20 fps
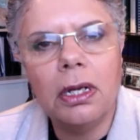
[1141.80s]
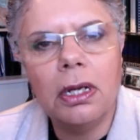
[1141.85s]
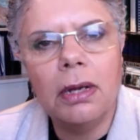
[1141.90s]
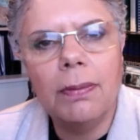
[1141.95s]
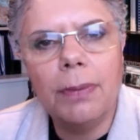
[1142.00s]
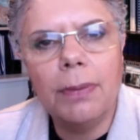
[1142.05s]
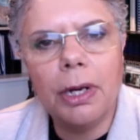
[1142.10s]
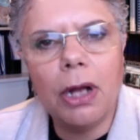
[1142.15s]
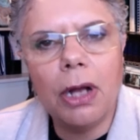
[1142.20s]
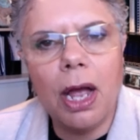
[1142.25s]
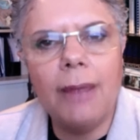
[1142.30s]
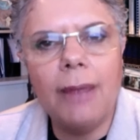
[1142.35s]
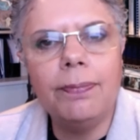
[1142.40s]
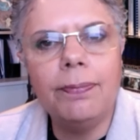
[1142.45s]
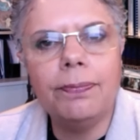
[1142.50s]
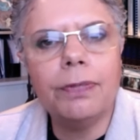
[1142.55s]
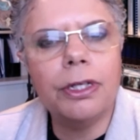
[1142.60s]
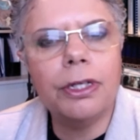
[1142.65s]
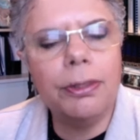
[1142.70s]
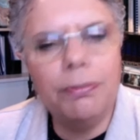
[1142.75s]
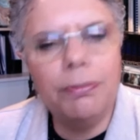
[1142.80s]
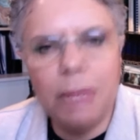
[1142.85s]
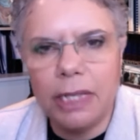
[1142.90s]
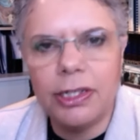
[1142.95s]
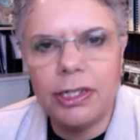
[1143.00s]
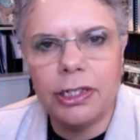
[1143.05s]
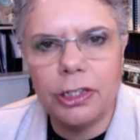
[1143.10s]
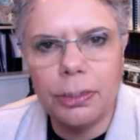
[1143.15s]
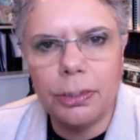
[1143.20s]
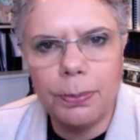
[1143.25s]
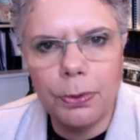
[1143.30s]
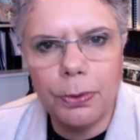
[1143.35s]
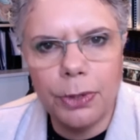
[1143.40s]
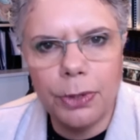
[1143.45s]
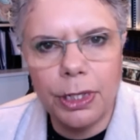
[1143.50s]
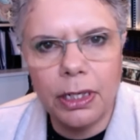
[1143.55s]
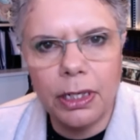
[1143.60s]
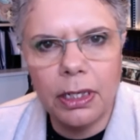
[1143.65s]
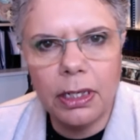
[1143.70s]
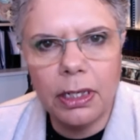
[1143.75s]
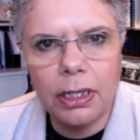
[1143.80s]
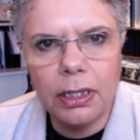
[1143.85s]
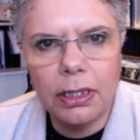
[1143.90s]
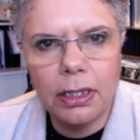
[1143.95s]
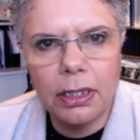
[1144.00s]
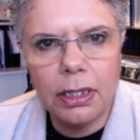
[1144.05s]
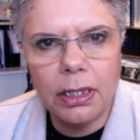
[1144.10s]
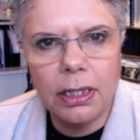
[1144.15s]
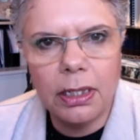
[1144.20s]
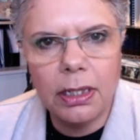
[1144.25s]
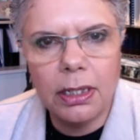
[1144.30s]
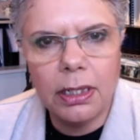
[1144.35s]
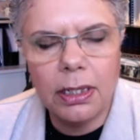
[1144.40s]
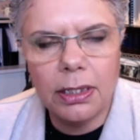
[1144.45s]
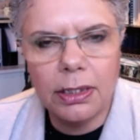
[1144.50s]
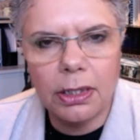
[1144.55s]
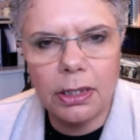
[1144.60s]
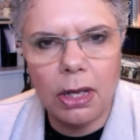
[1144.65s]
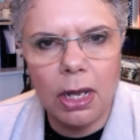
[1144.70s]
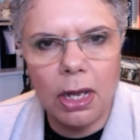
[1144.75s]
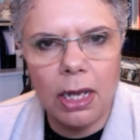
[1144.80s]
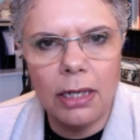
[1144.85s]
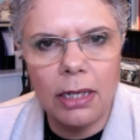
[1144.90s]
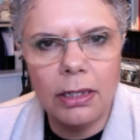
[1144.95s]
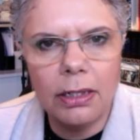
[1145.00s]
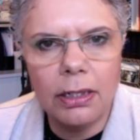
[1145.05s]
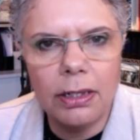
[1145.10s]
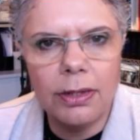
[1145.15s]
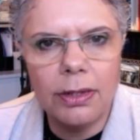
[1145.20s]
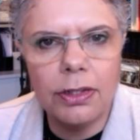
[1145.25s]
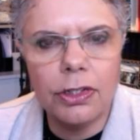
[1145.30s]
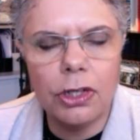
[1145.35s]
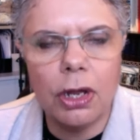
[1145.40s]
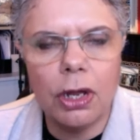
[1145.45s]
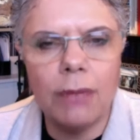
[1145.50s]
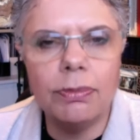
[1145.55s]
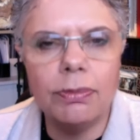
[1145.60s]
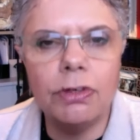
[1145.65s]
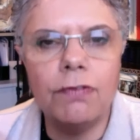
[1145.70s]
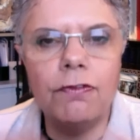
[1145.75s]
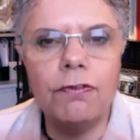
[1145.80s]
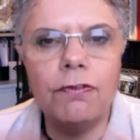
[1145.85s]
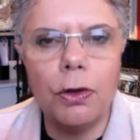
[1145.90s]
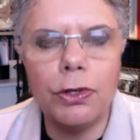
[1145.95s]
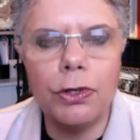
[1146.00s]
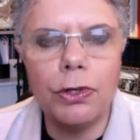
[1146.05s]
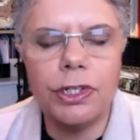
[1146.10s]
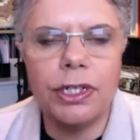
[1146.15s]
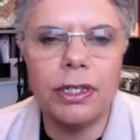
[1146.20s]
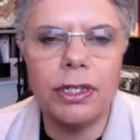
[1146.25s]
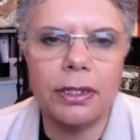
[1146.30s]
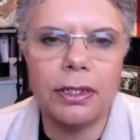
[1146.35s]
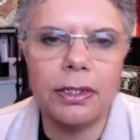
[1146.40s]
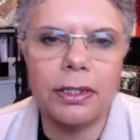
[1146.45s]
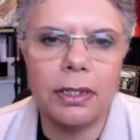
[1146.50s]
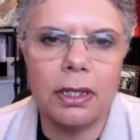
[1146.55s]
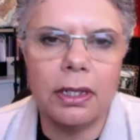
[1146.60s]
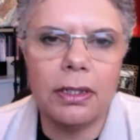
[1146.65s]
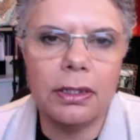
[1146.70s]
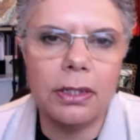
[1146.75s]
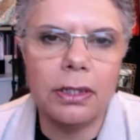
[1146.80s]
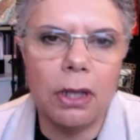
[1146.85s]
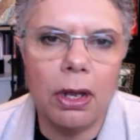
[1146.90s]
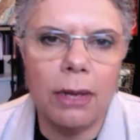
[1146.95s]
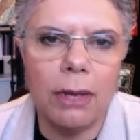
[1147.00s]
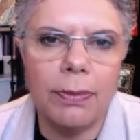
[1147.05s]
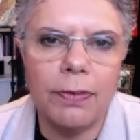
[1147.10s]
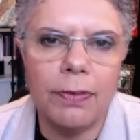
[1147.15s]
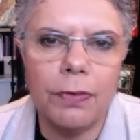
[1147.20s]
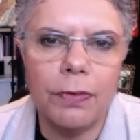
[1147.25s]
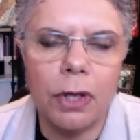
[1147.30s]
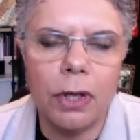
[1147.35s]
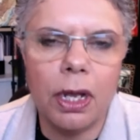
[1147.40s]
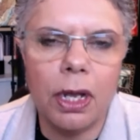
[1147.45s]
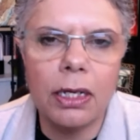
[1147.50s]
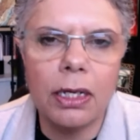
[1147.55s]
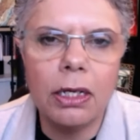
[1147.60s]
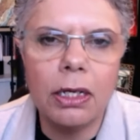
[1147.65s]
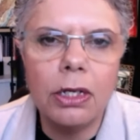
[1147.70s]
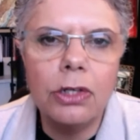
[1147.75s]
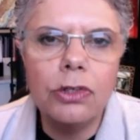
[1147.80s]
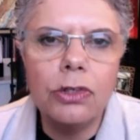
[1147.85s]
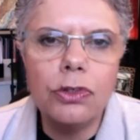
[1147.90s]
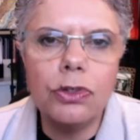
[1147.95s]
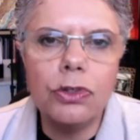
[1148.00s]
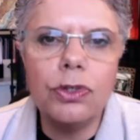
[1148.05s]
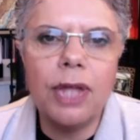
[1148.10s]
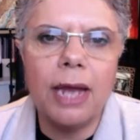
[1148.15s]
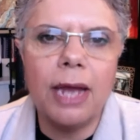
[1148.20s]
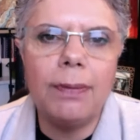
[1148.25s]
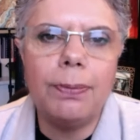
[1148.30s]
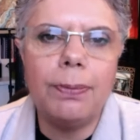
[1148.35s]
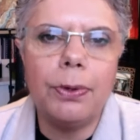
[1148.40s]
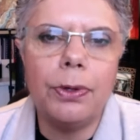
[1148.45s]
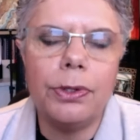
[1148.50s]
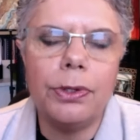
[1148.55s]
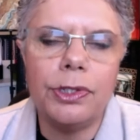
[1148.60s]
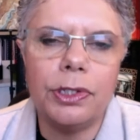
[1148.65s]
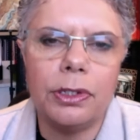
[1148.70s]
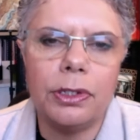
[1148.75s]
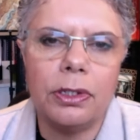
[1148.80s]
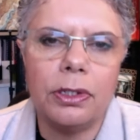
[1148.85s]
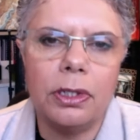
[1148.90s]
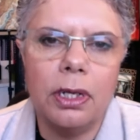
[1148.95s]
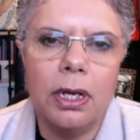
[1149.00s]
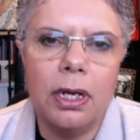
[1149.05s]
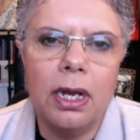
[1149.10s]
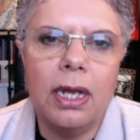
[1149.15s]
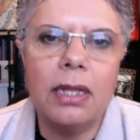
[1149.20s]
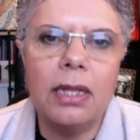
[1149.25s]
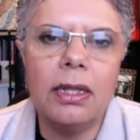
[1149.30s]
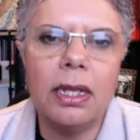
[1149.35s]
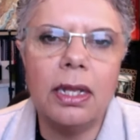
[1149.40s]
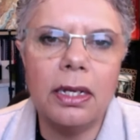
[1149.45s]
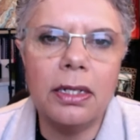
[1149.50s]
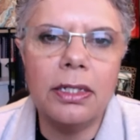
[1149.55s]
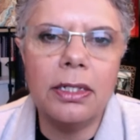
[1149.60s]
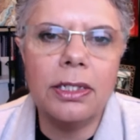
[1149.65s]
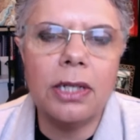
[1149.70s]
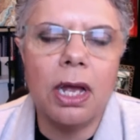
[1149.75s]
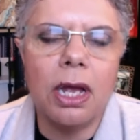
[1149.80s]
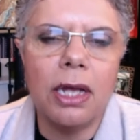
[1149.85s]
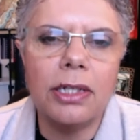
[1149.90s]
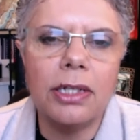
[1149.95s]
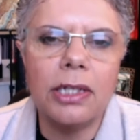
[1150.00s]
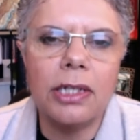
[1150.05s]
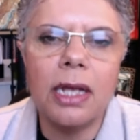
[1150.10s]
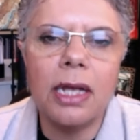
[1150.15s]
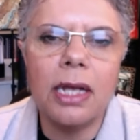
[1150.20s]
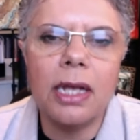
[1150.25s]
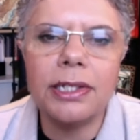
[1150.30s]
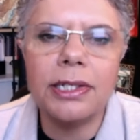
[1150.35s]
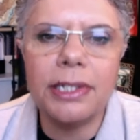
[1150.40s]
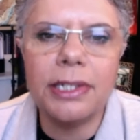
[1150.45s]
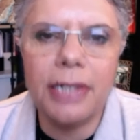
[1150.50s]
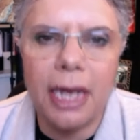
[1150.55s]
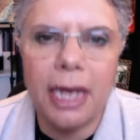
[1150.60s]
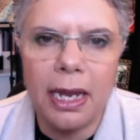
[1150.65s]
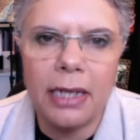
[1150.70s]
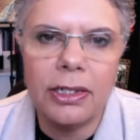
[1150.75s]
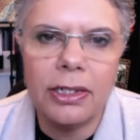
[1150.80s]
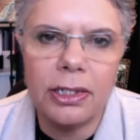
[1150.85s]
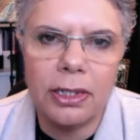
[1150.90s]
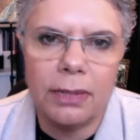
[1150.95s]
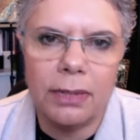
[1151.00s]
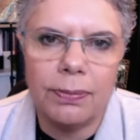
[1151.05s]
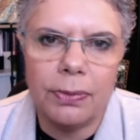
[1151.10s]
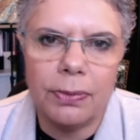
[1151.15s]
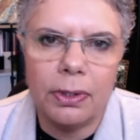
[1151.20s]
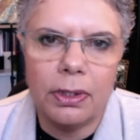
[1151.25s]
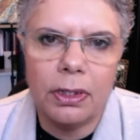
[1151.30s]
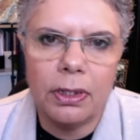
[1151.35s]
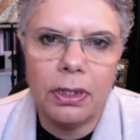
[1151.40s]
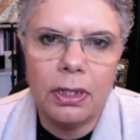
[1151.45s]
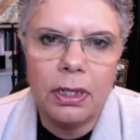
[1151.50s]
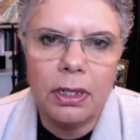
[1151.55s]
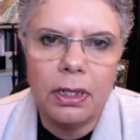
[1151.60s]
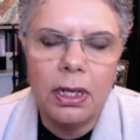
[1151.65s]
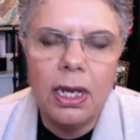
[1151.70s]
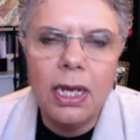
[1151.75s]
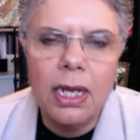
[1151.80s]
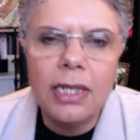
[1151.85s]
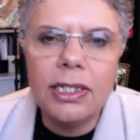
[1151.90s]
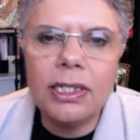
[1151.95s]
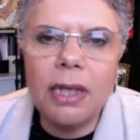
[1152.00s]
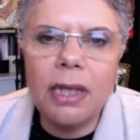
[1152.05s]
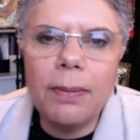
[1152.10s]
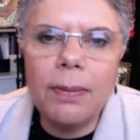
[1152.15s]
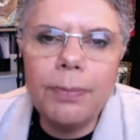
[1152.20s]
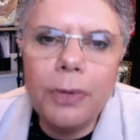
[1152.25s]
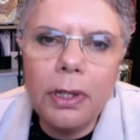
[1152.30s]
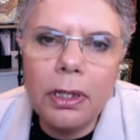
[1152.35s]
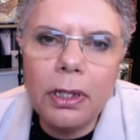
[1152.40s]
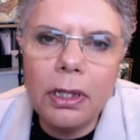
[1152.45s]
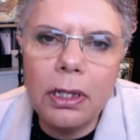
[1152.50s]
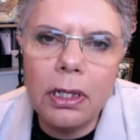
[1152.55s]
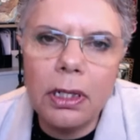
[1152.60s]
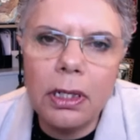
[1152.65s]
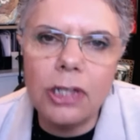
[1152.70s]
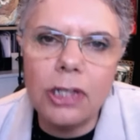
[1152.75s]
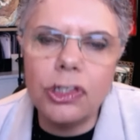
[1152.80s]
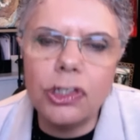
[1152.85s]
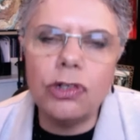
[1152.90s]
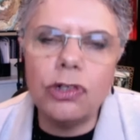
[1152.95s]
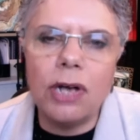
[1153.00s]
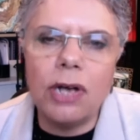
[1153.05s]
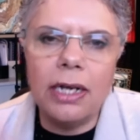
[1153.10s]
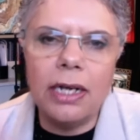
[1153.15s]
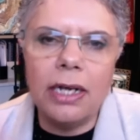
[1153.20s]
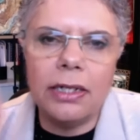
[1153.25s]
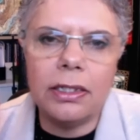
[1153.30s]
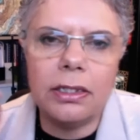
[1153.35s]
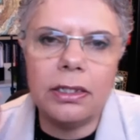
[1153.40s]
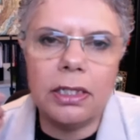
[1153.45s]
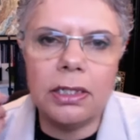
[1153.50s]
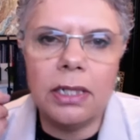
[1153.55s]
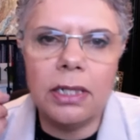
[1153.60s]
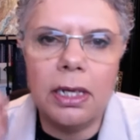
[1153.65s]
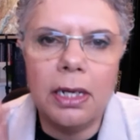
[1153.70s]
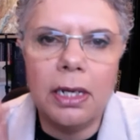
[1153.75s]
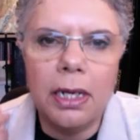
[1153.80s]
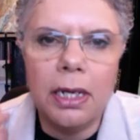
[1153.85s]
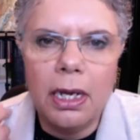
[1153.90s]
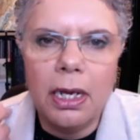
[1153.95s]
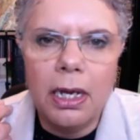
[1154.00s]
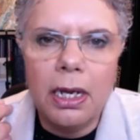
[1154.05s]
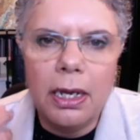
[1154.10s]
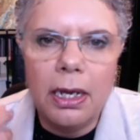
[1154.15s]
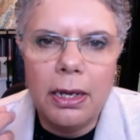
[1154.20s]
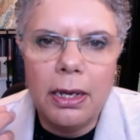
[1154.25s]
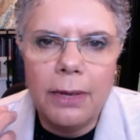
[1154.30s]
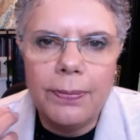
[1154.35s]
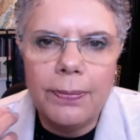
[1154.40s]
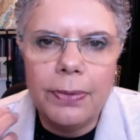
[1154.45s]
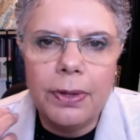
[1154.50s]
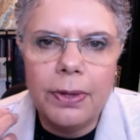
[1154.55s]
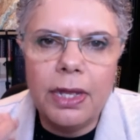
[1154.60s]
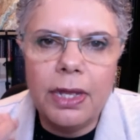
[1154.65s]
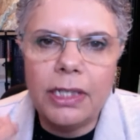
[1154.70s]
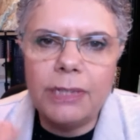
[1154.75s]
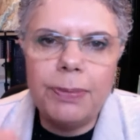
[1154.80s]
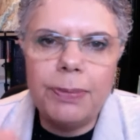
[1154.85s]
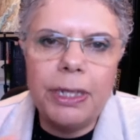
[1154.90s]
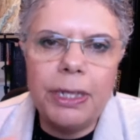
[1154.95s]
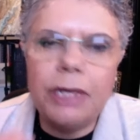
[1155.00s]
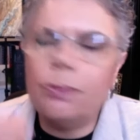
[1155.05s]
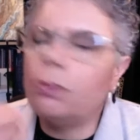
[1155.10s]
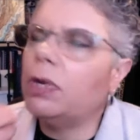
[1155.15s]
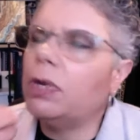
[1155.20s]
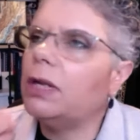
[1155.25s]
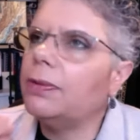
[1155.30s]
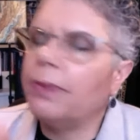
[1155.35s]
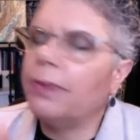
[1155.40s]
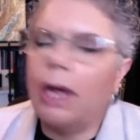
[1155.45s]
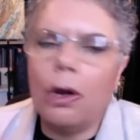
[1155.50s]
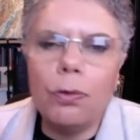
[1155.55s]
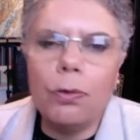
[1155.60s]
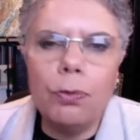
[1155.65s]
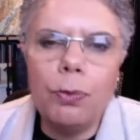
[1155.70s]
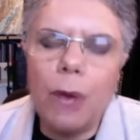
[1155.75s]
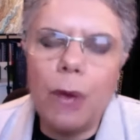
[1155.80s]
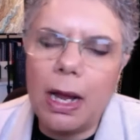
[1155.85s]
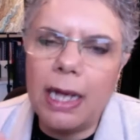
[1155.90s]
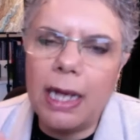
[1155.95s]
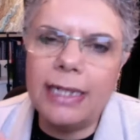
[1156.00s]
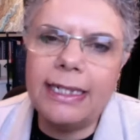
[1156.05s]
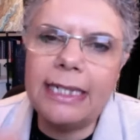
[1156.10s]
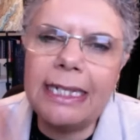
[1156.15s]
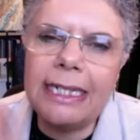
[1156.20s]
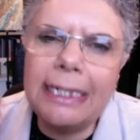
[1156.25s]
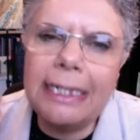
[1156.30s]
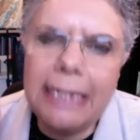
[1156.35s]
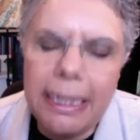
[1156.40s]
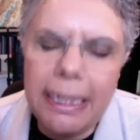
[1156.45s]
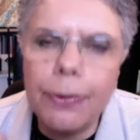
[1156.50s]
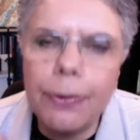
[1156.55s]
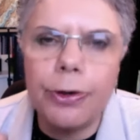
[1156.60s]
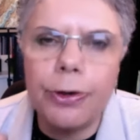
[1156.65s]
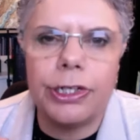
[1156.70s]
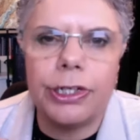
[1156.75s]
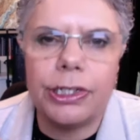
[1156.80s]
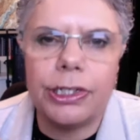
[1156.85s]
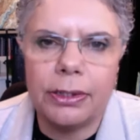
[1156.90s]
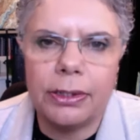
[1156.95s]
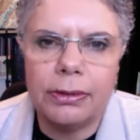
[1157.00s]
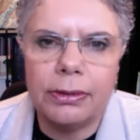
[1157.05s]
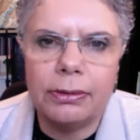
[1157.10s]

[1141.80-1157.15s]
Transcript: but I'm committed to putting aside the time, devoting the time, if you like, to that person and their desire to understand something. Something that Australians... There's been, well, a deliberate